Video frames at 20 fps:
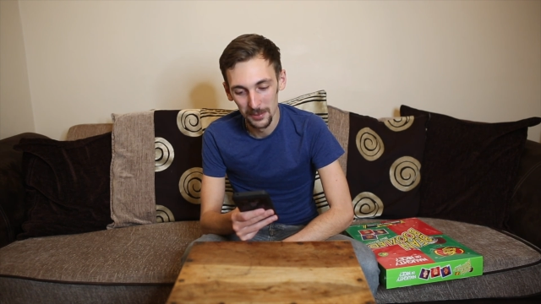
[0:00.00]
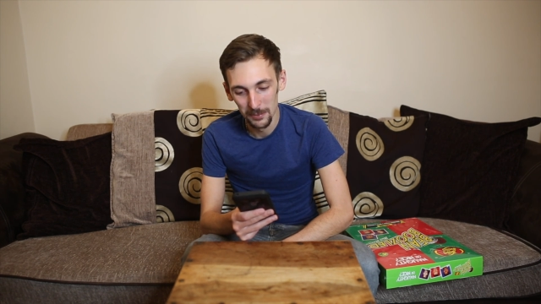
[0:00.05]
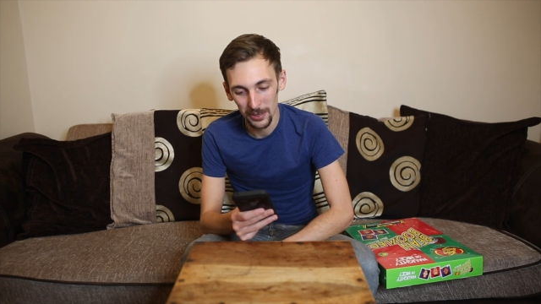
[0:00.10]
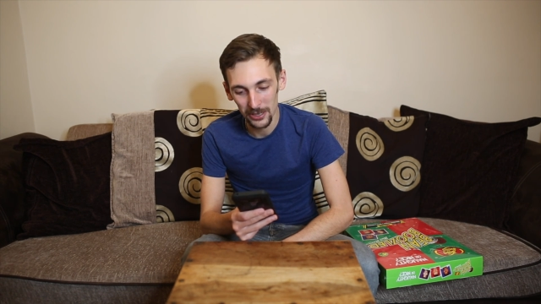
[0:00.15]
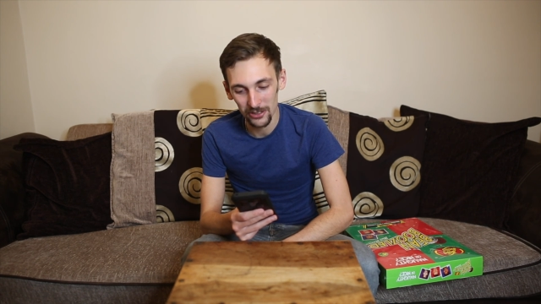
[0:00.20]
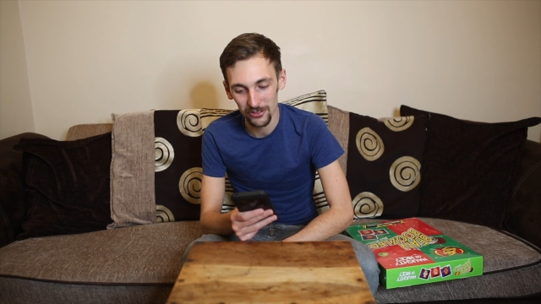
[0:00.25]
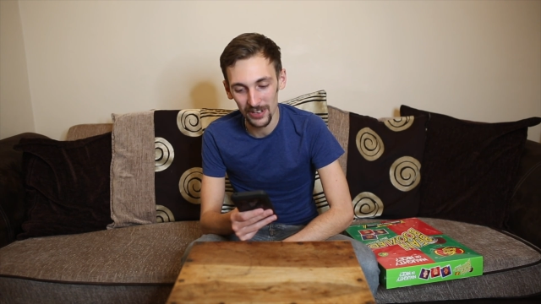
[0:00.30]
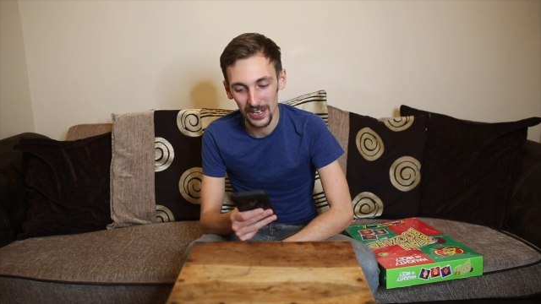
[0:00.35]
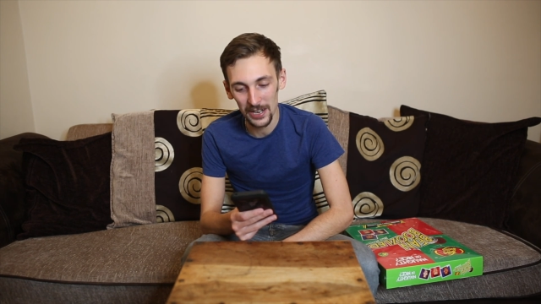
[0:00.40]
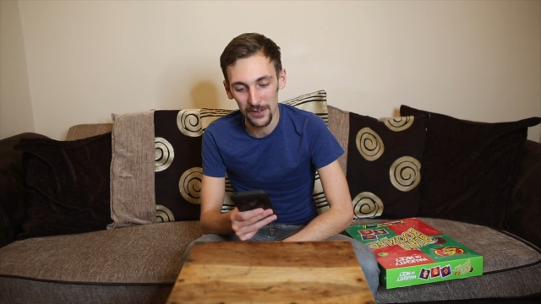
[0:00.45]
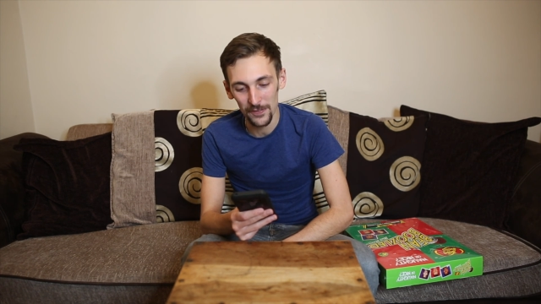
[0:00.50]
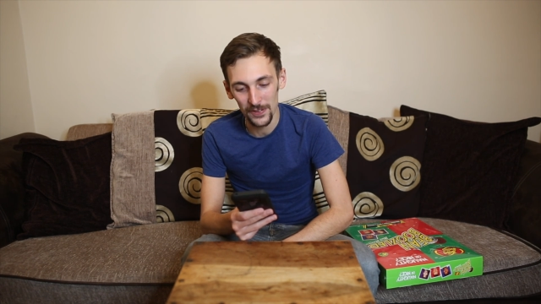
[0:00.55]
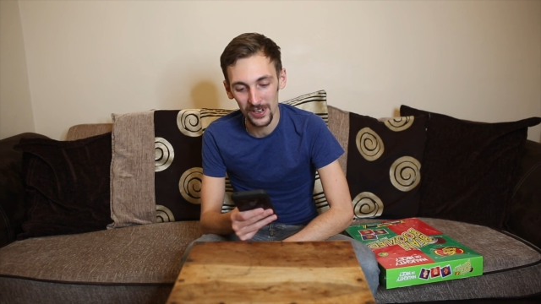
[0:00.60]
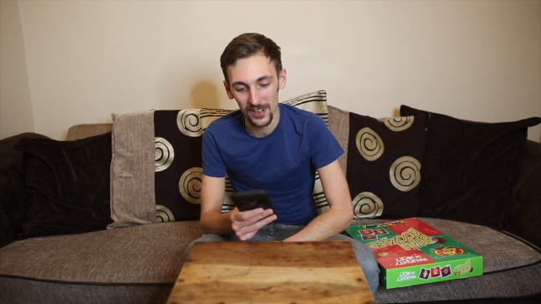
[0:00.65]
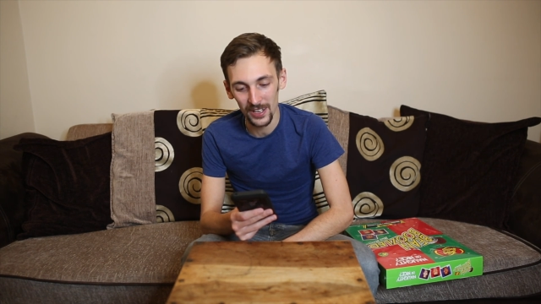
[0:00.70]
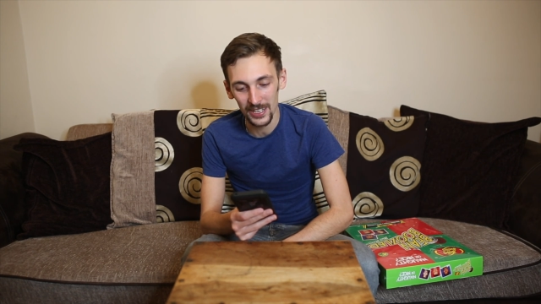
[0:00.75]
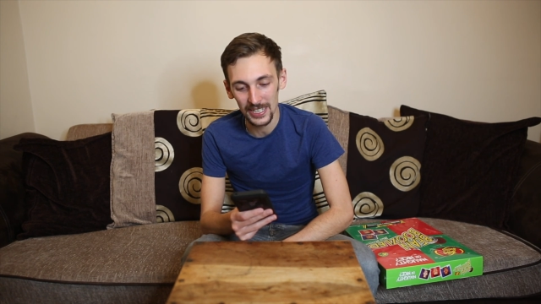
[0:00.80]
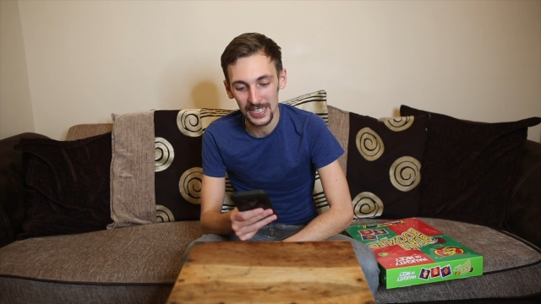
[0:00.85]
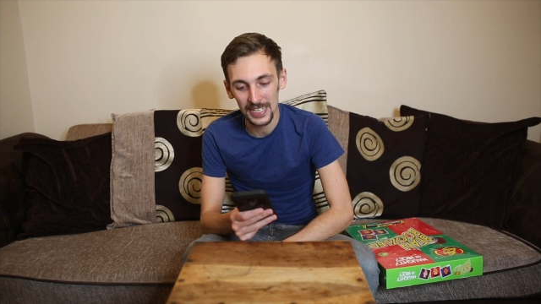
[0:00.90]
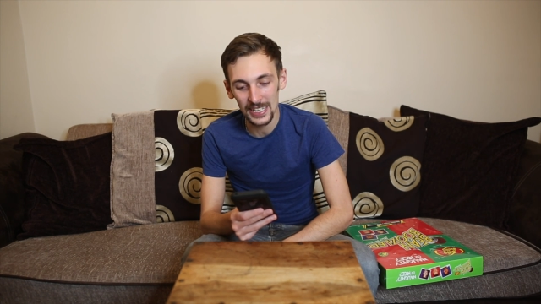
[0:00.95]
but great if you
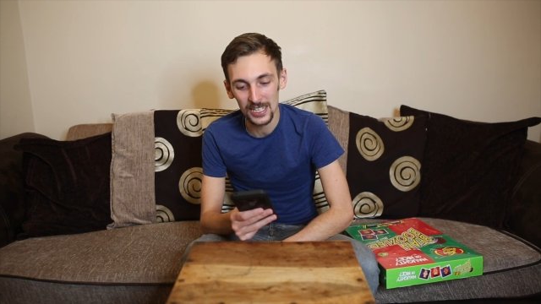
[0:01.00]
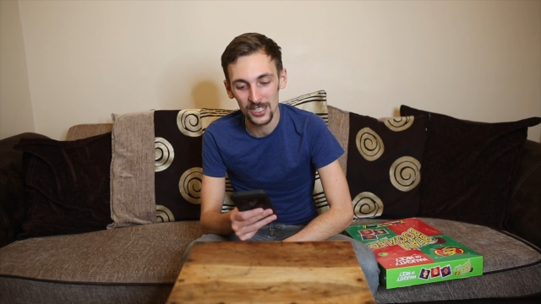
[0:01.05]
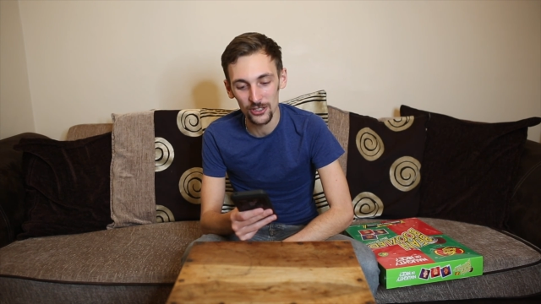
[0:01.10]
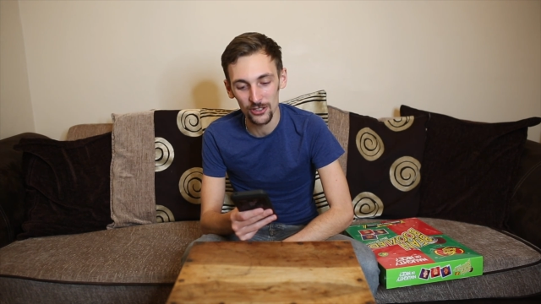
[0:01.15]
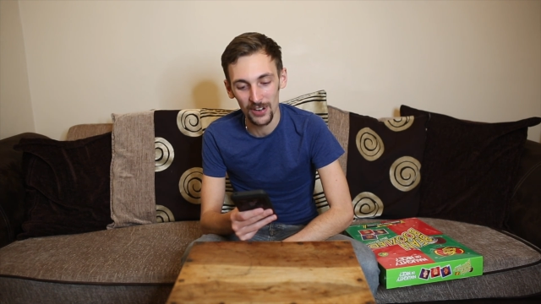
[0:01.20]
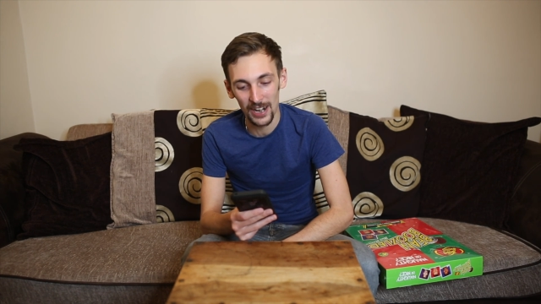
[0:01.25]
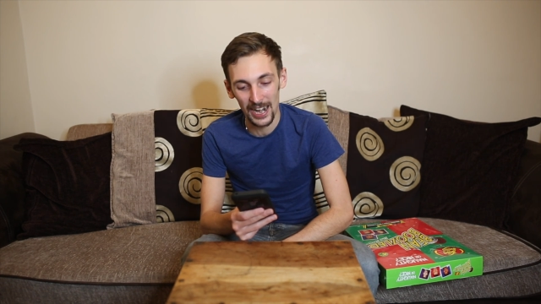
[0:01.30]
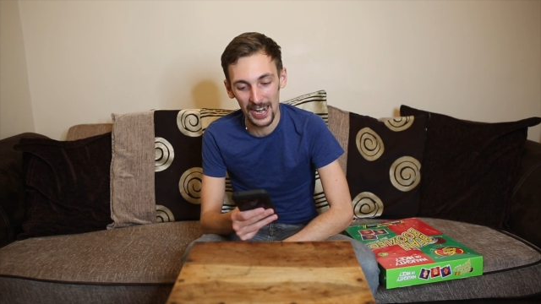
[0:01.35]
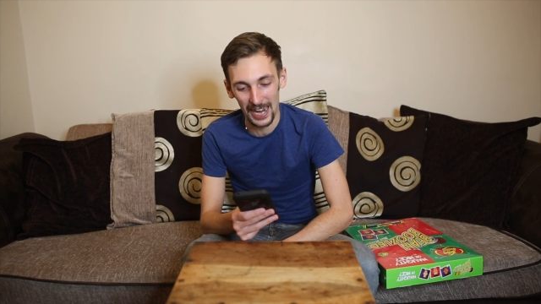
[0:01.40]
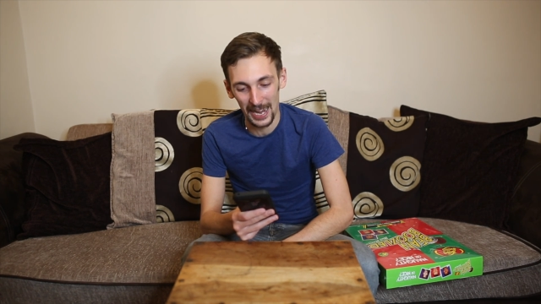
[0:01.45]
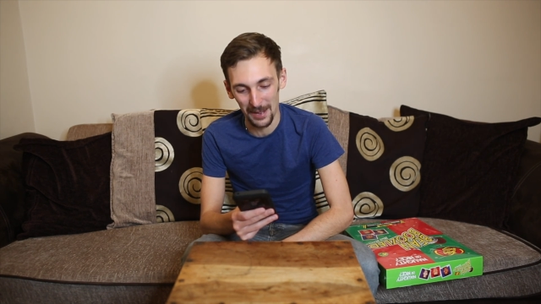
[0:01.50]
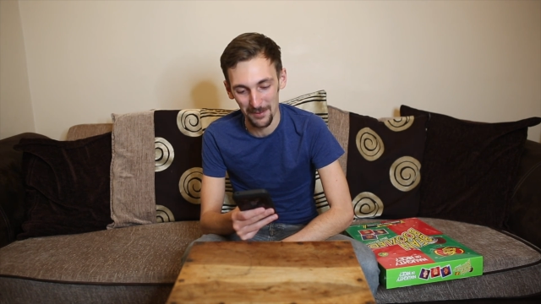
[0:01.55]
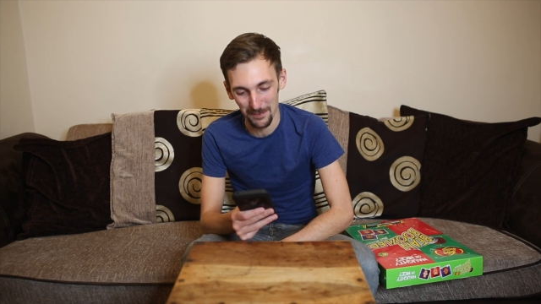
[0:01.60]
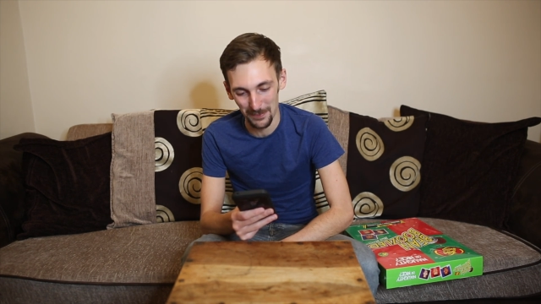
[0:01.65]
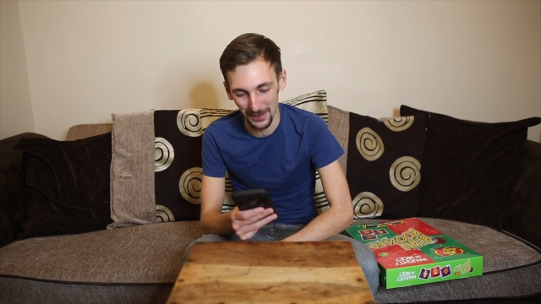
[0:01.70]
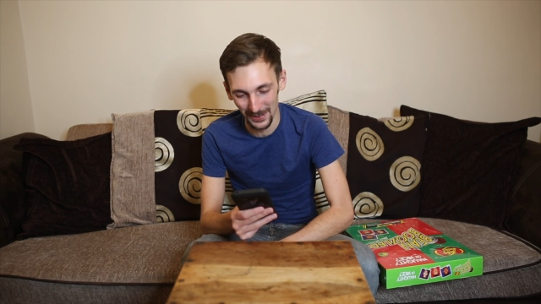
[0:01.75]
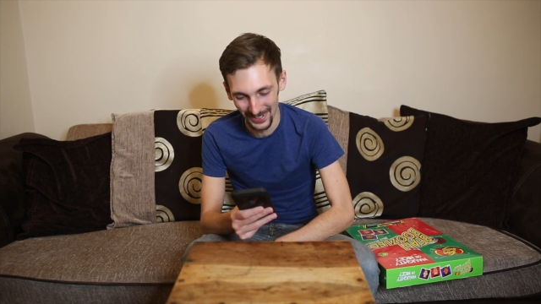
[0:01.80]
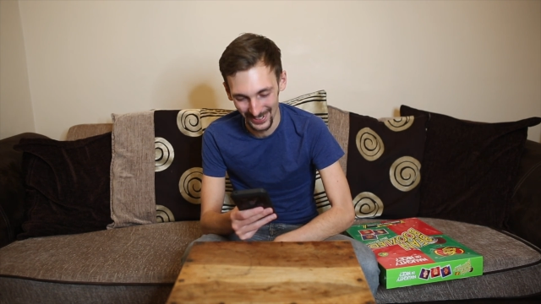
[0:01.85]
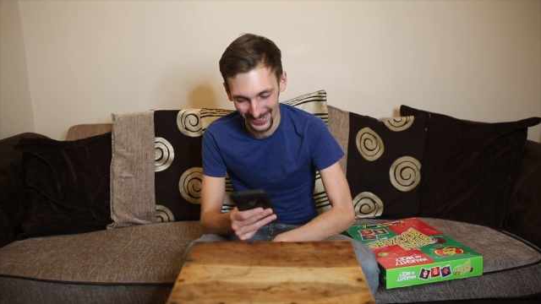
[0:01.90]
like eating crap.